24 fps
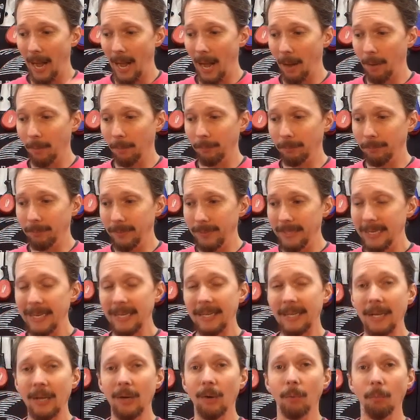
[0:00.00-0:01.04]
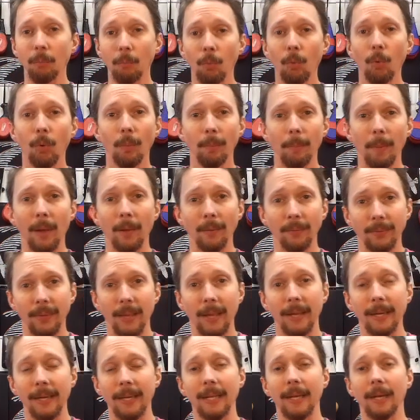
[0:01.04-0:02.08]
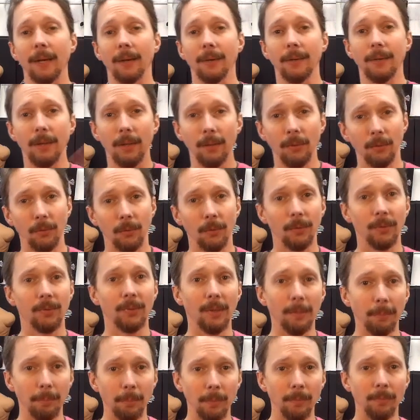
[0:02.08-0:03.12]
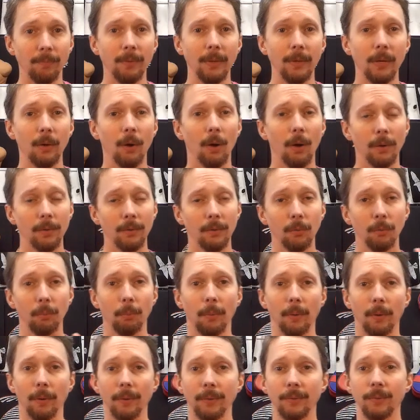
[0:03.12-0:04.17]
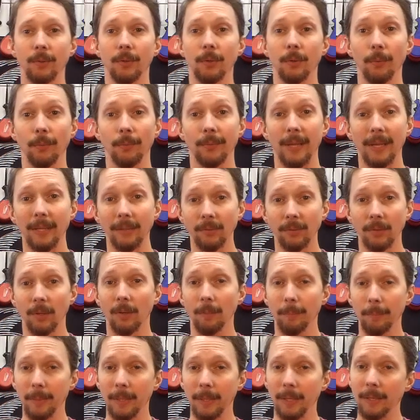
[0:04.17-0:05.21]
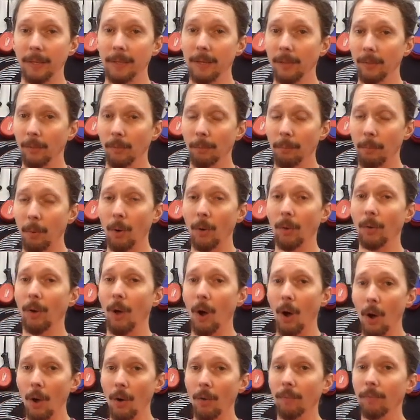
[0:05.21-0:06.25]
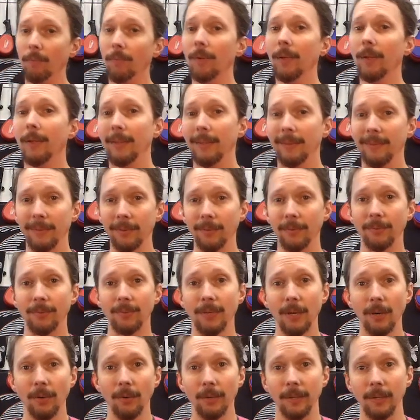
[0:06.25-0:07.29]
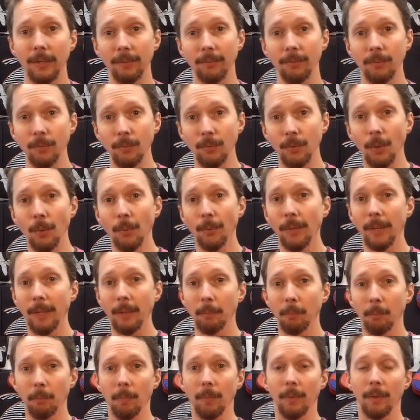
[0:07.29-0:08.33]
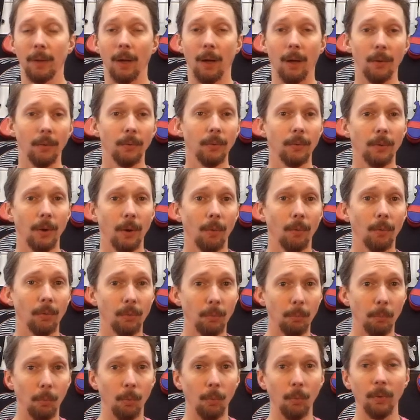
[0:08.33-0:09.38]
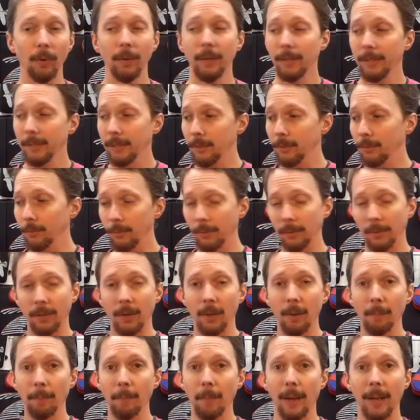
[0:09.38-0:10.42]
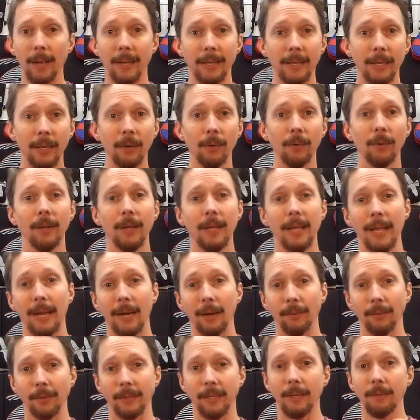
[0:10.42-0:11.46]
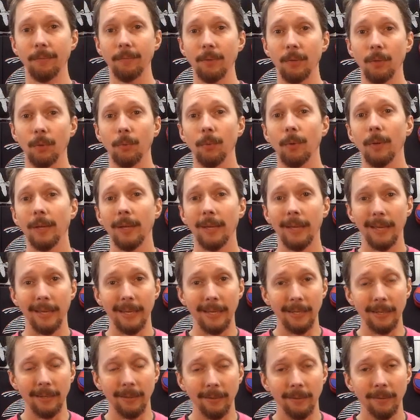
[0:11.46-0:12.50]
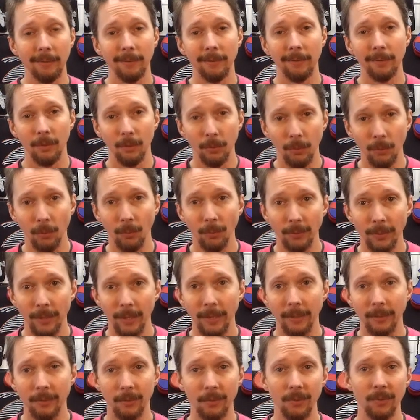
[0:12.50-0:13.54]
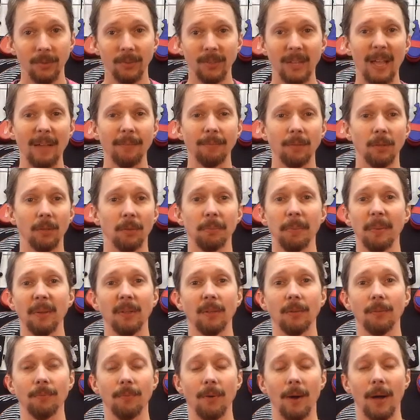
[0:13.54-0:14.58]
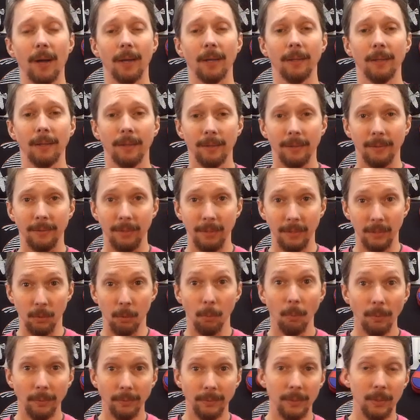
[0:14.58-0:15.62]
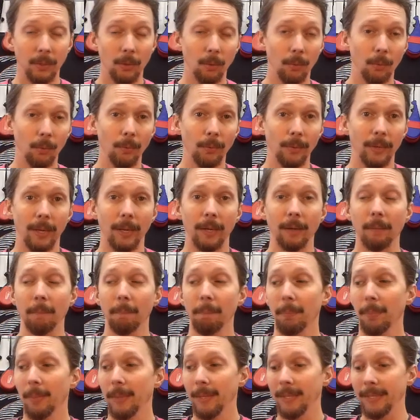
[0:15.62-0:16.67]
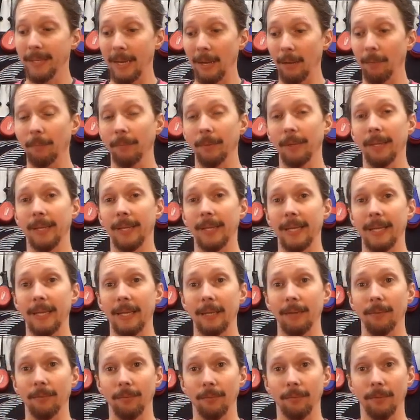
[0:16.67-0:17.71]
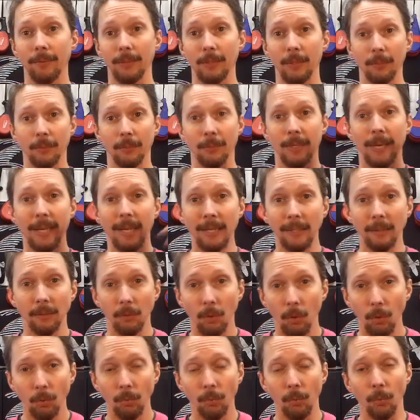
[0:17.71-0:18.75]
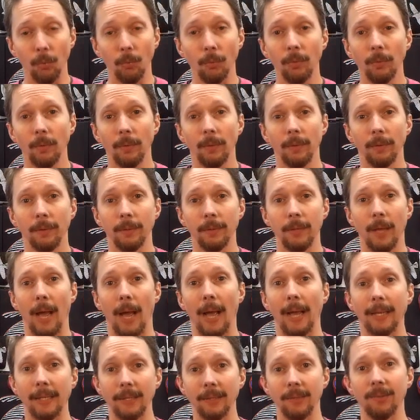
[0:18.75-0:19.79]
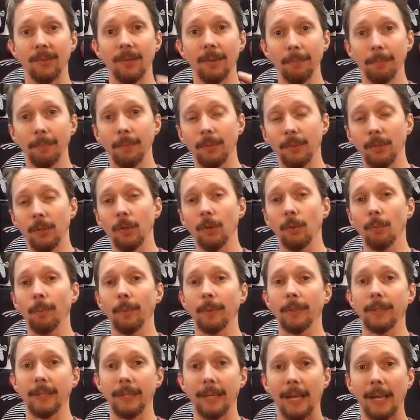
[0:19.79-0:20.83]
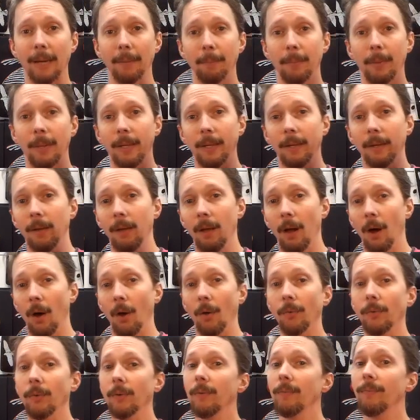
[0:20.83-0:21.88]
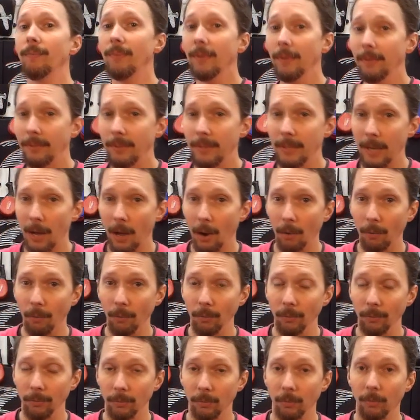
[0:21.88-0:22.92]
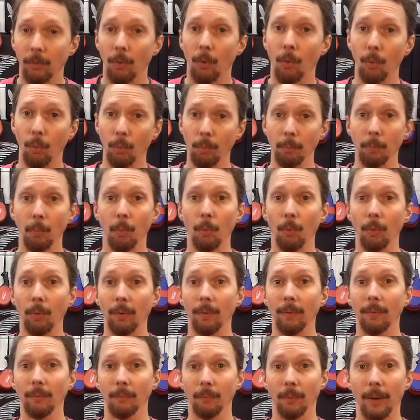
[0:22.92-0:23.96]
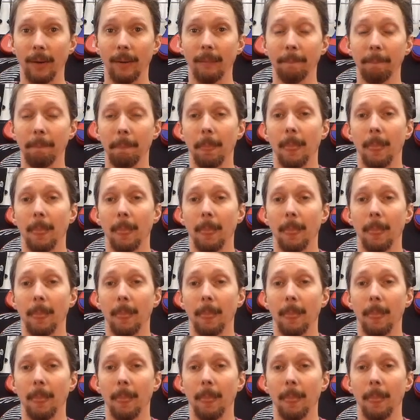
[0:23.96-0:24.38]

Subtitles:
I'll detail more about that in another separate video. I just want to let you know that's going to be another part of this charity. If you donate $100 or more, you can come by here and I'll give you a Uno deck. You just have to specify that you want the Uno deck. Now, if you're not local, I can ship it to you, but you got to pay $150 or more, right?